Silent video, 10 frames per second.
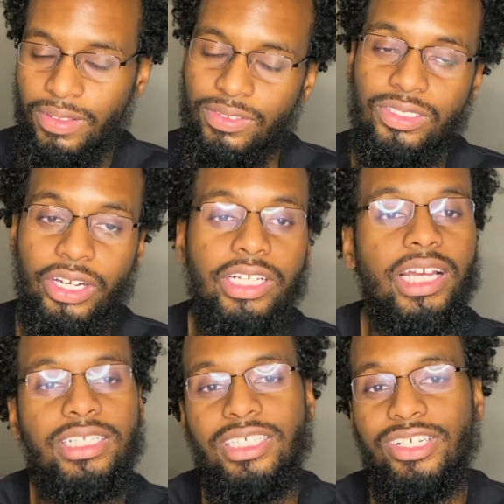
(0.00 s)
sorry
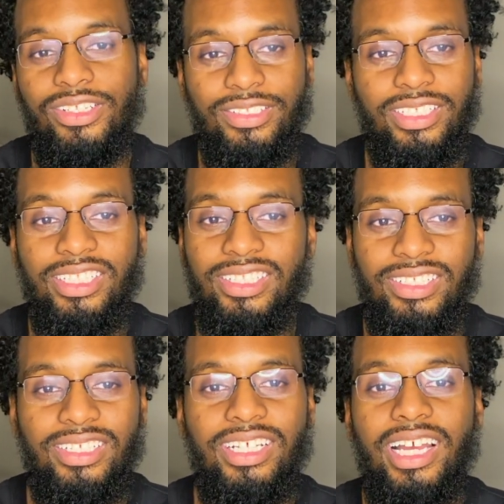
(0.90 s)
guys,
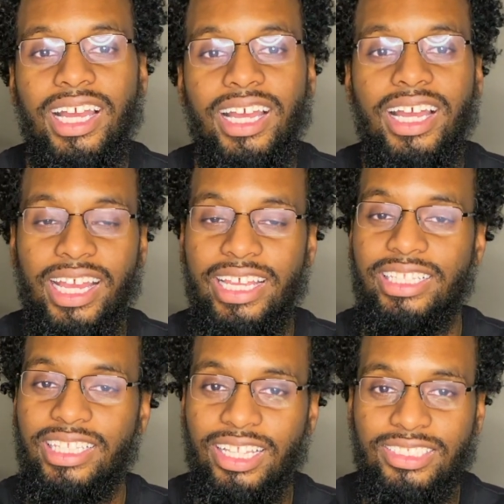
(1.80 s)
I
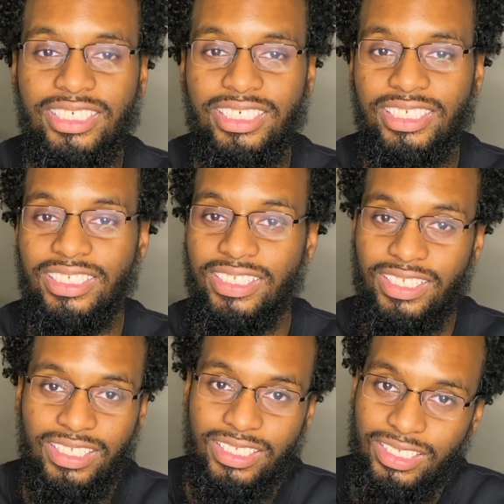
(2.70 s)
hate that look.
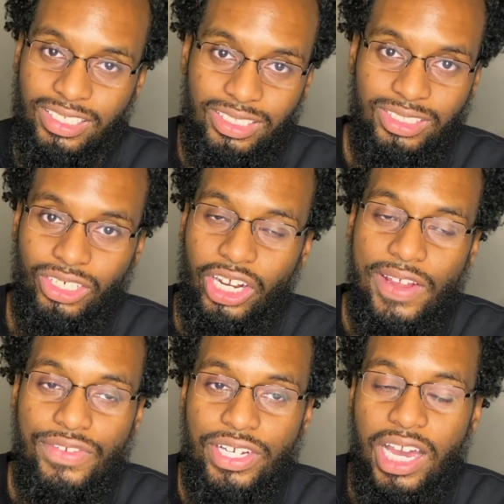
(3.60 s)
Sorry
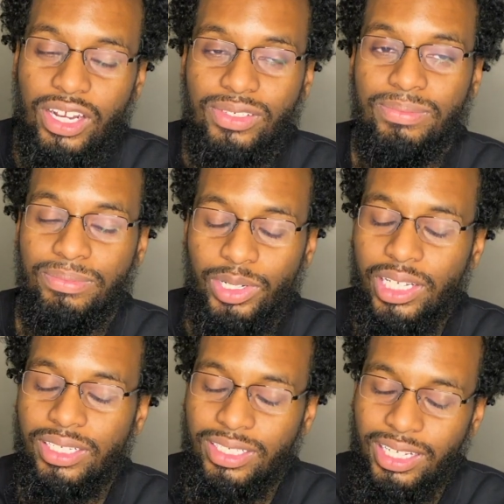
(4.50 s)
if you got them,
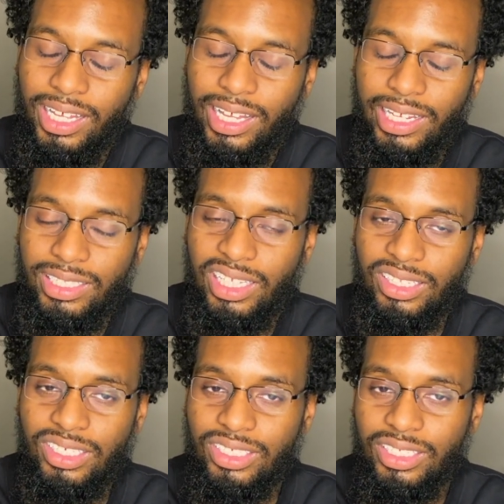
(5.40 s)
but I hate that
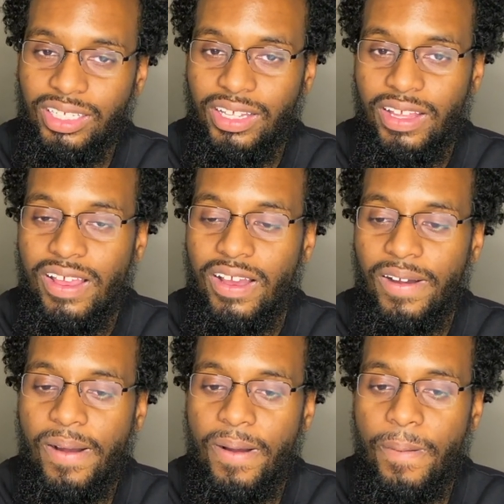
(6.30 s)
look.
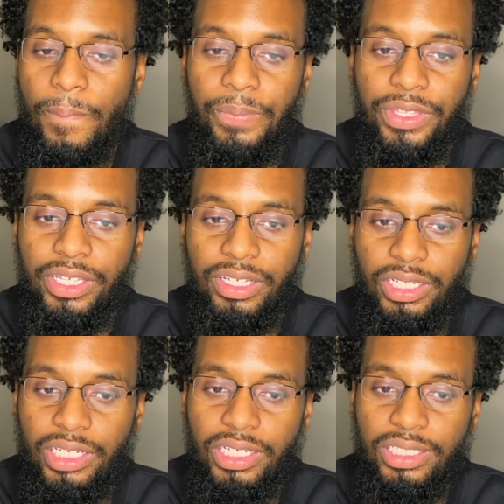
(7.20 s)

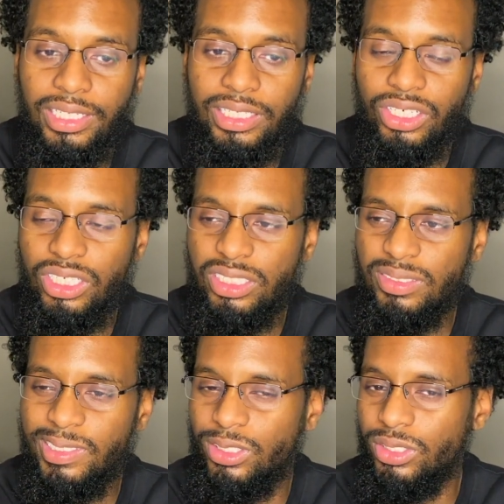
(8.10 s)
And I know he's
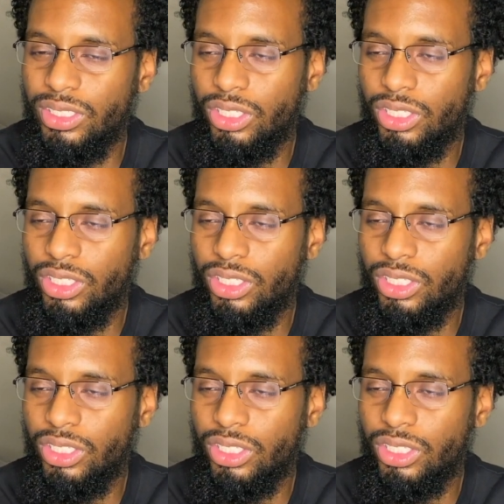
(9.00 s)
been doing the